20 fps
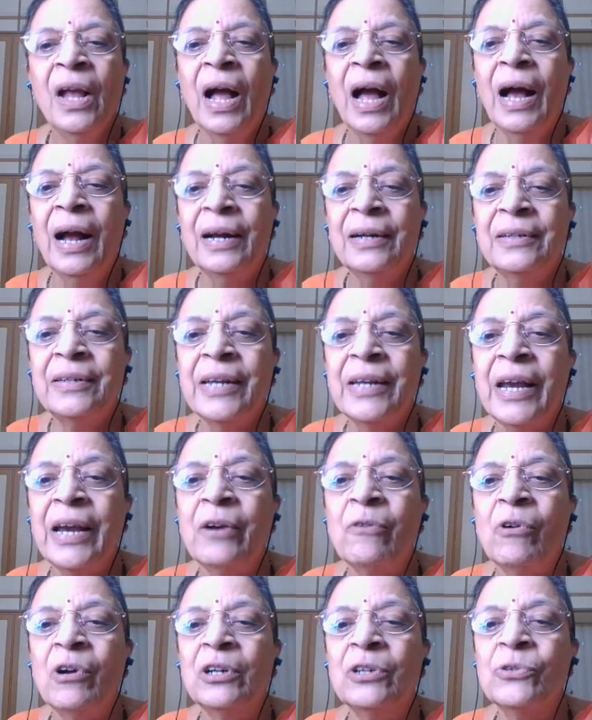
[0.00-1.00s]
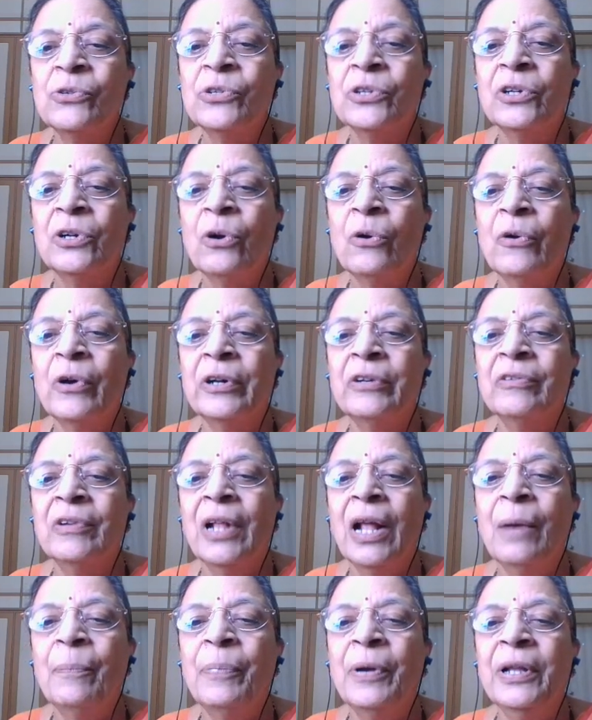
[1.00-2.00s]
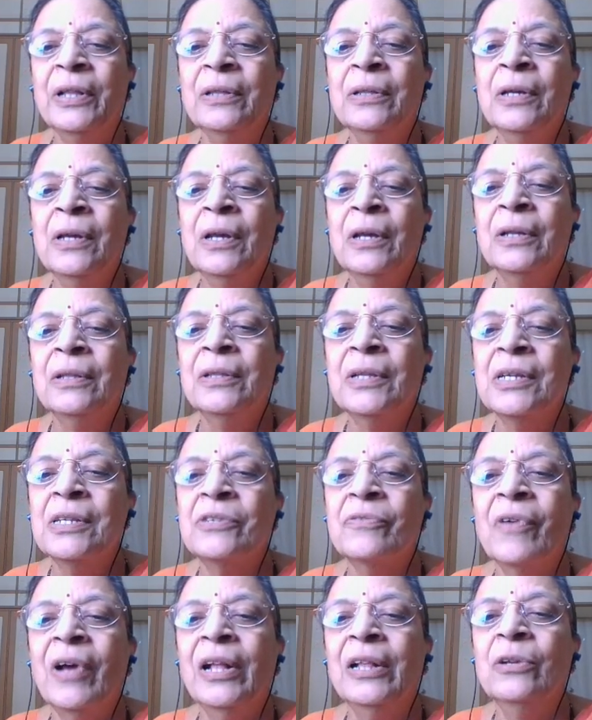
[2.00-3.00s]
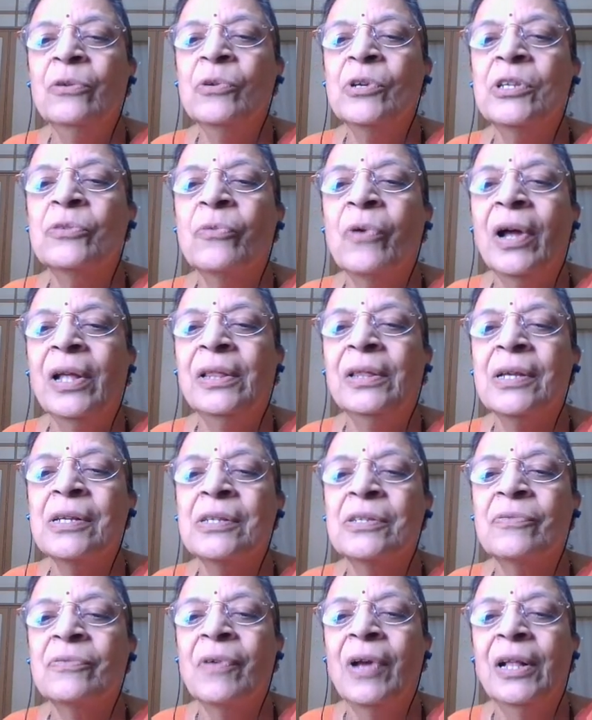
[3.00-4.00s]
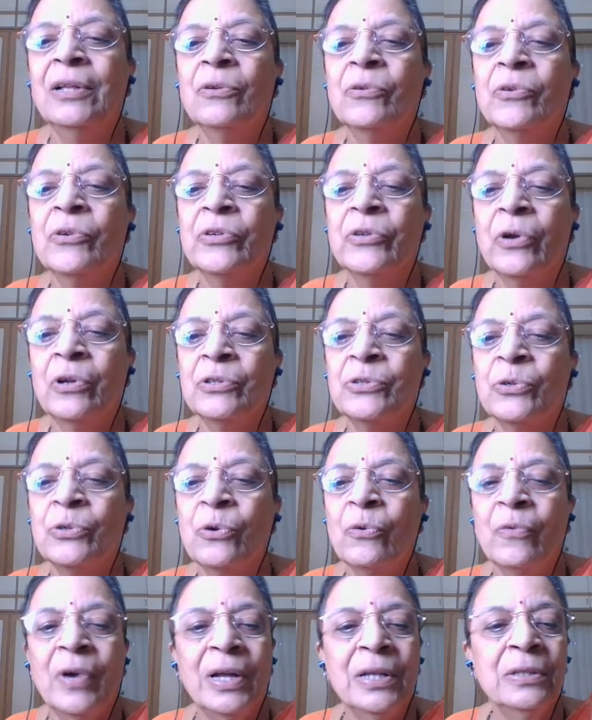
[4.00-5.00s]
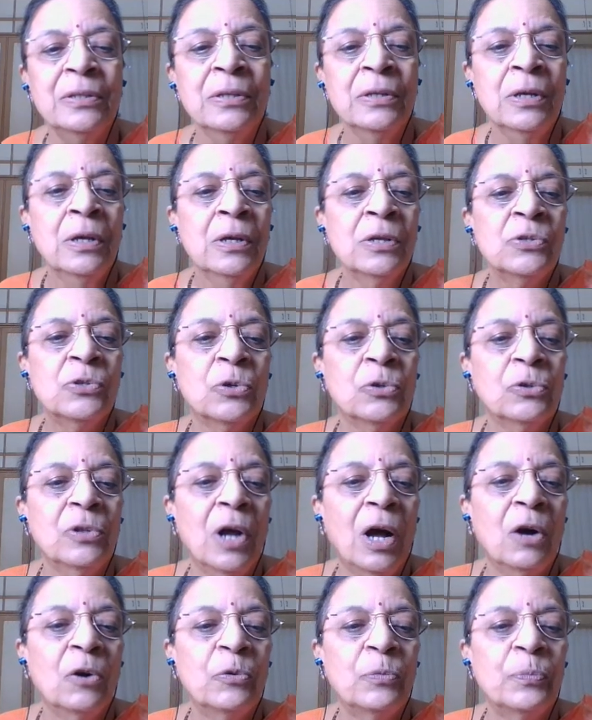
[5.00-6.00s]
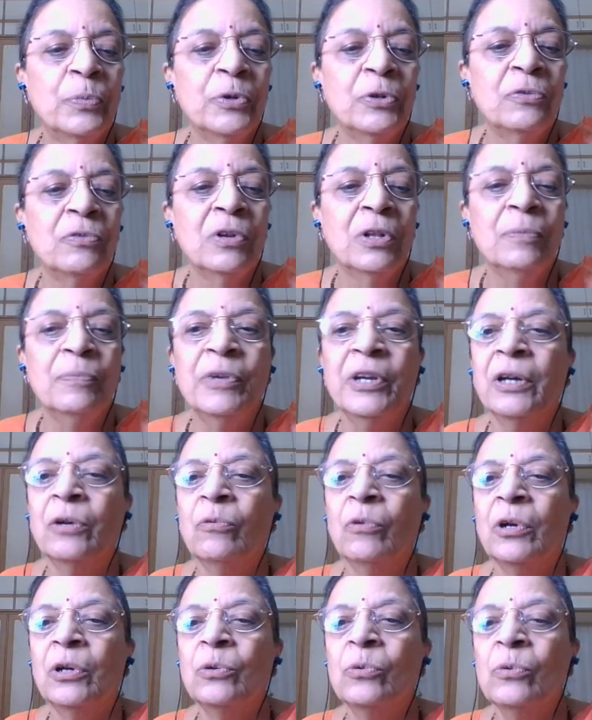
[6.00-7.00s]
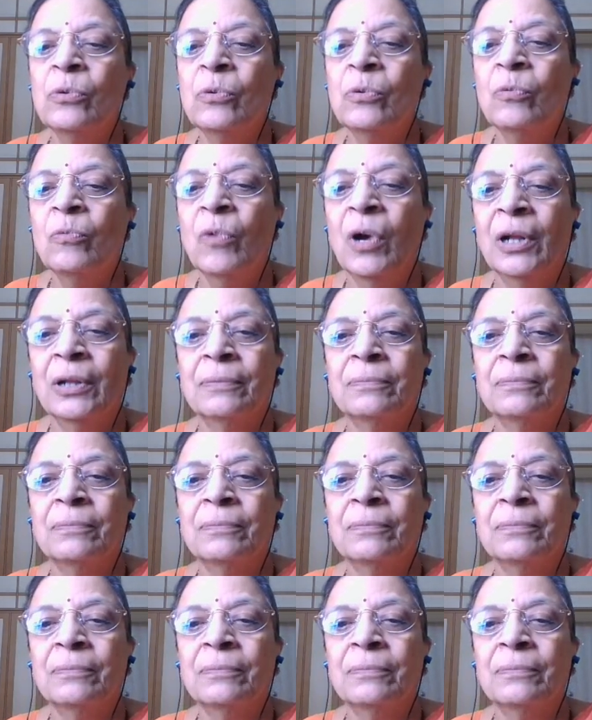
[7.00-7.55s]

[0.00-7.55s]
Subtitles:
At t equal to 0, what will happen? This value is 1, this value is also 1. So the output will be equal to 1.